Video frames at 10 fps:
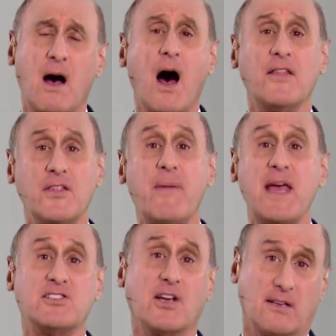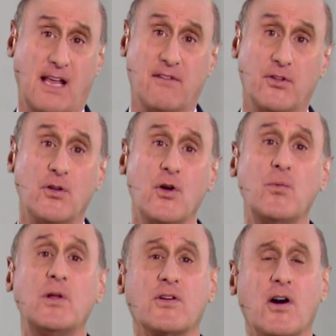On the basic level,
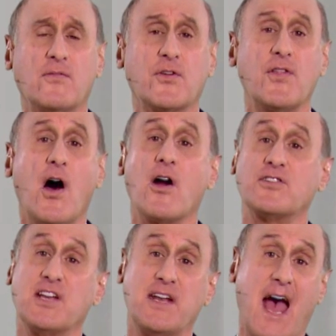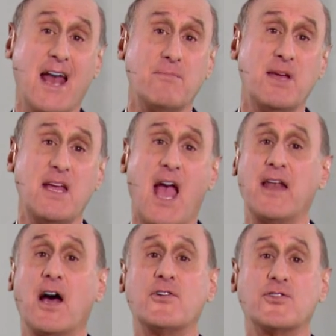we'll cover the heart's anatomy
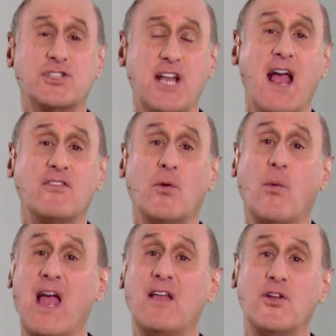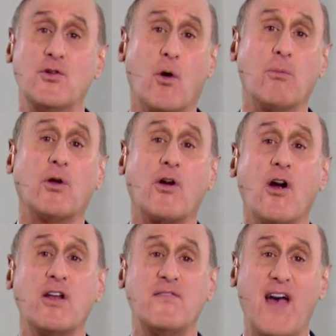and understand the way the normal
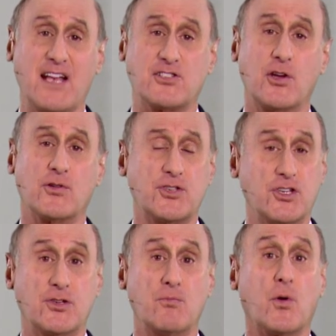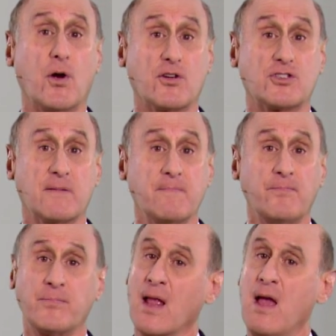cardiovascular system works.
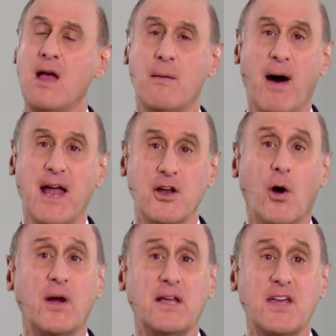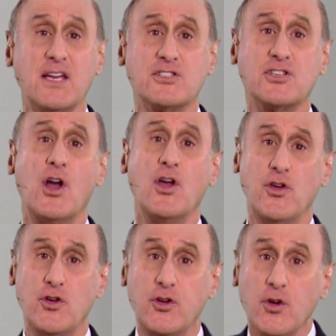By knowing this,
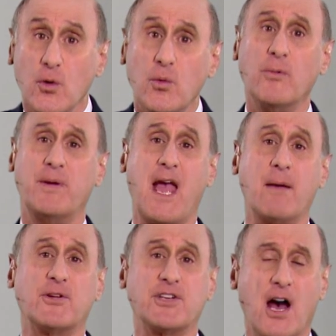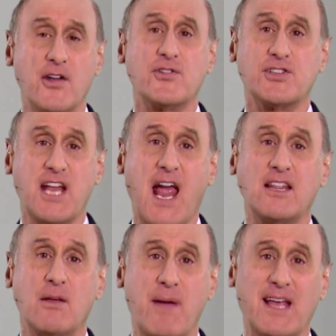you will be able to
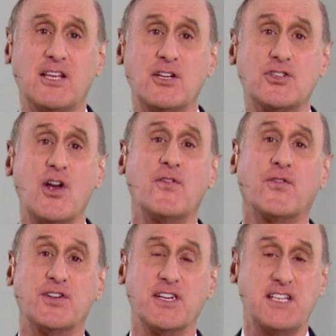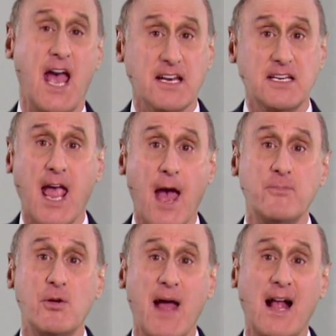understand the methods for detecting
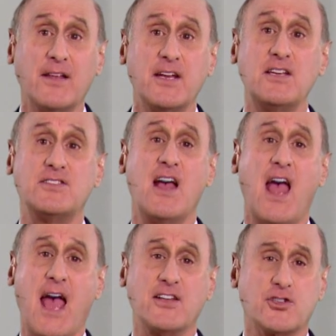abnormalities and